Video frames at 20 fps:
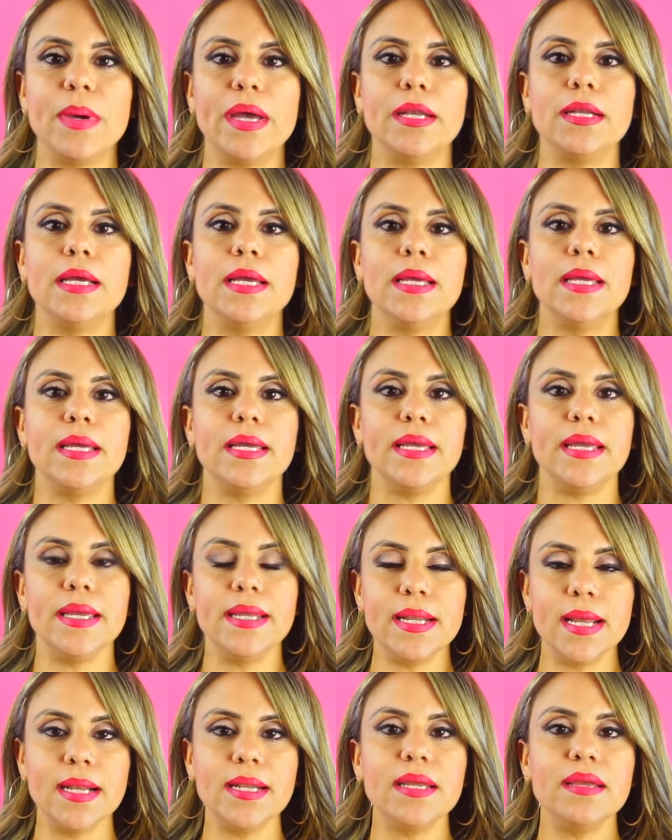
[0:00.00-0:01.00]
But
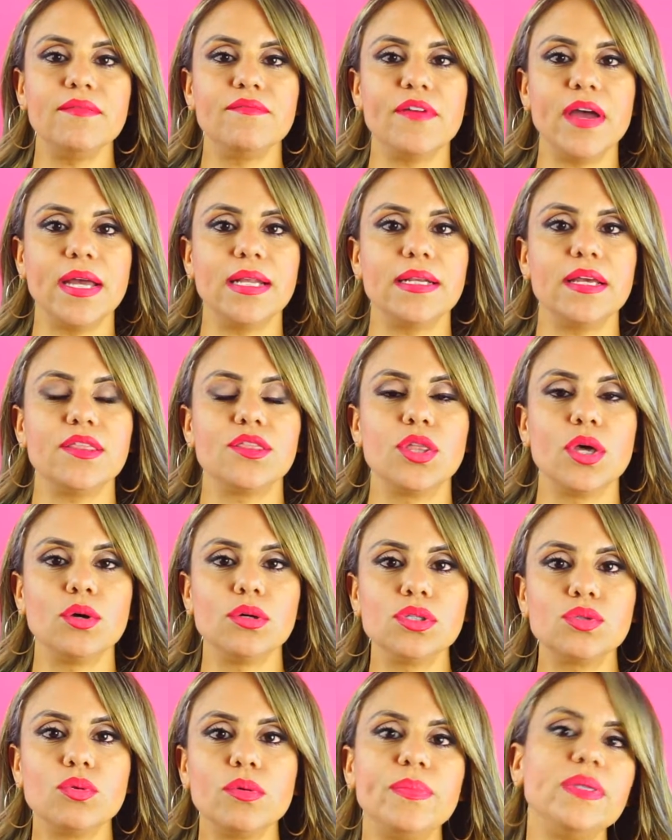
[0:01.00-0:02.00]
in any event,
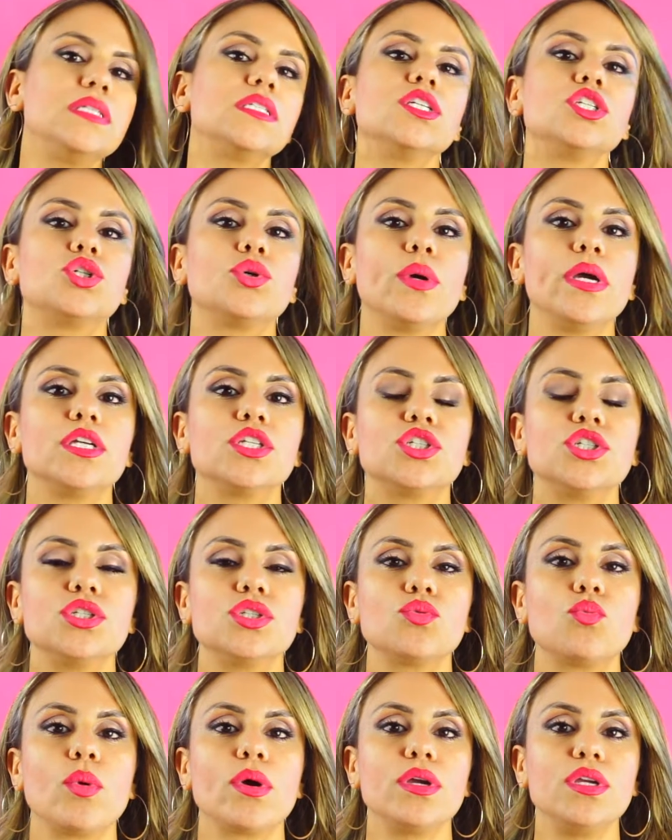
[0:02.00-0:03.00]
those would be
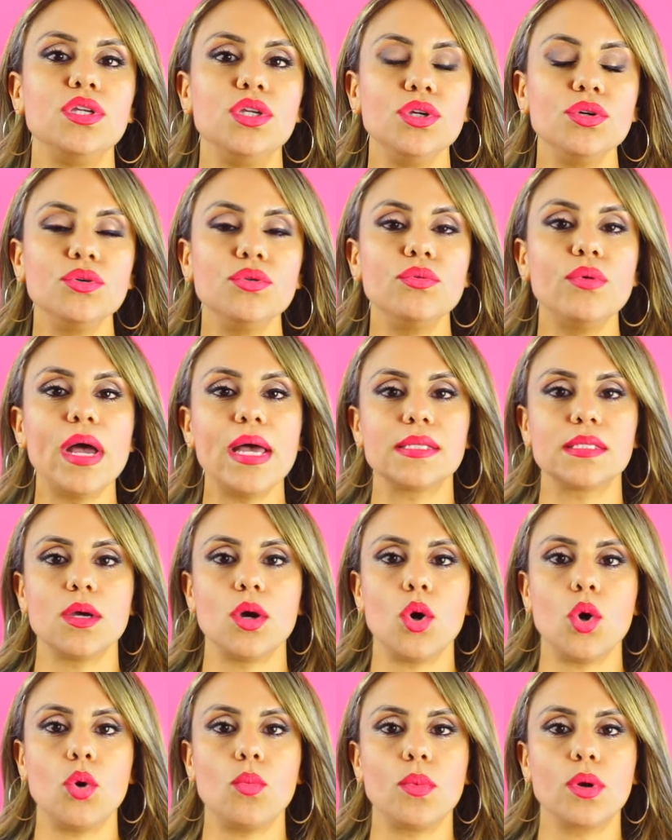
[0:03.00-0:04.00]
situations where you as a
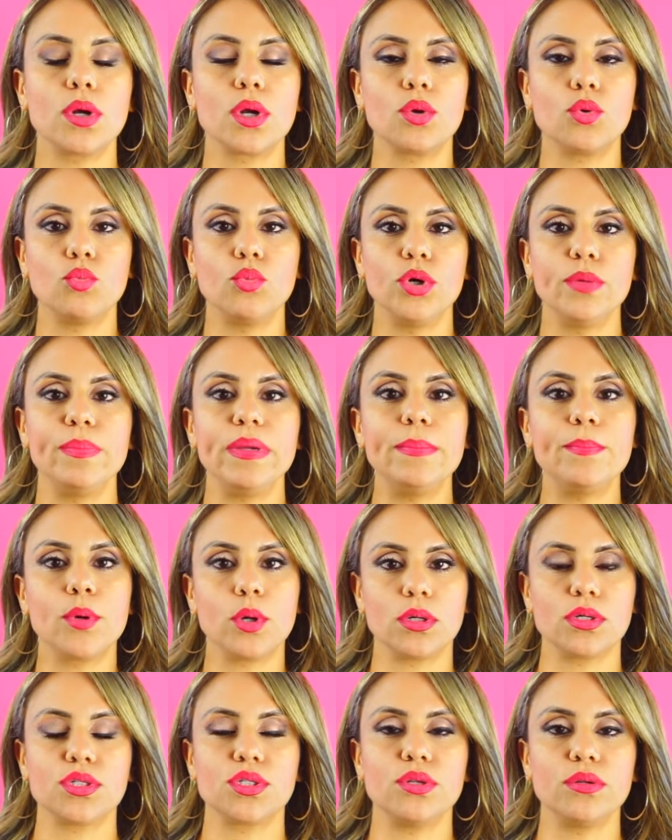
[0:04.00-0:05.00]
homeowner would be
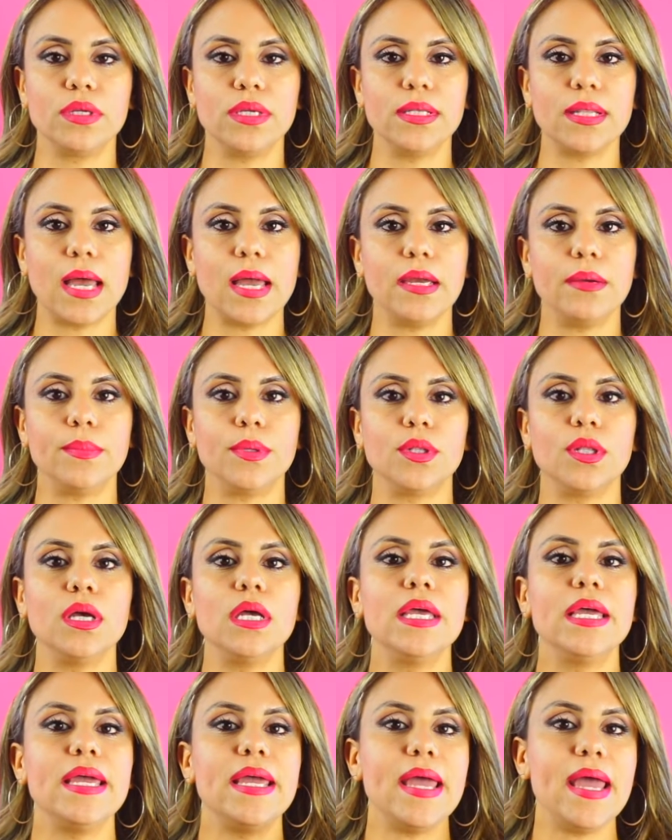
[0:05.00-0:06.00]
personally liable,
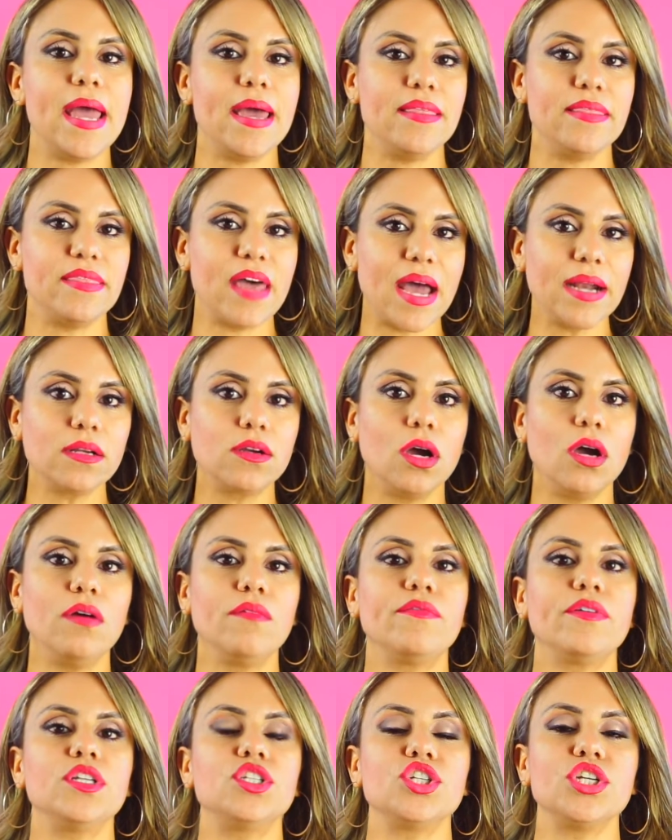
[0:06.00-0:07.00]
and that
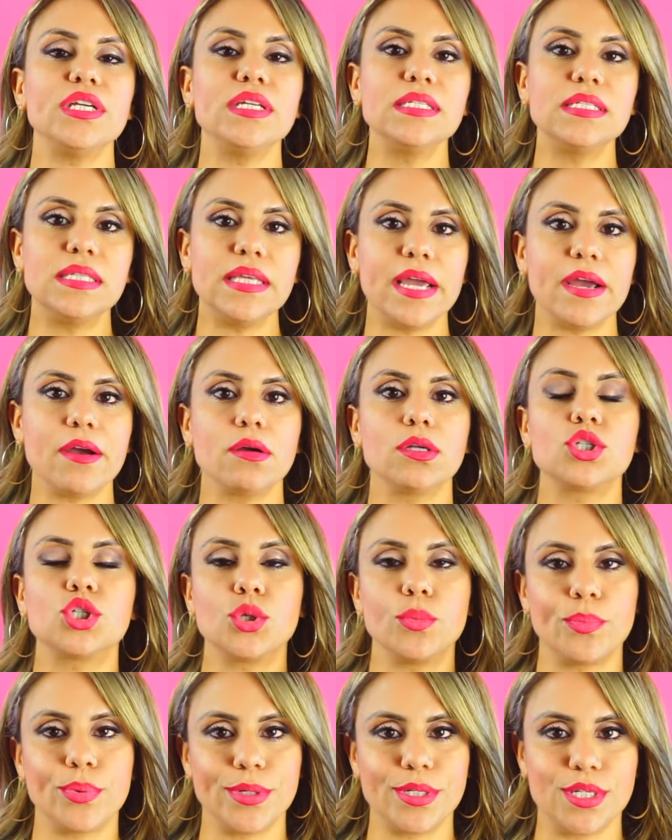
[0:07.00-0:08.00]
coverage is there
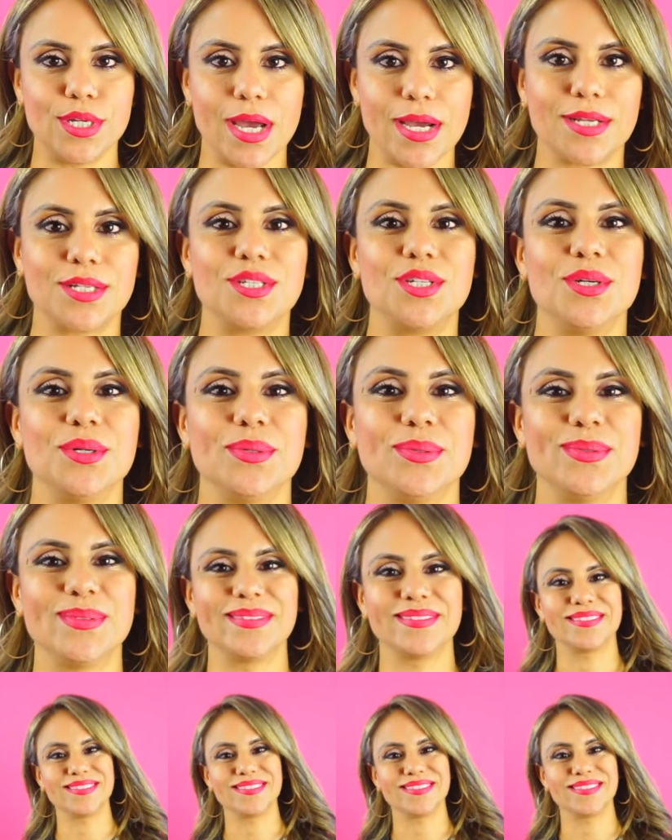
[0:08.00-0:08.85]
to protect you.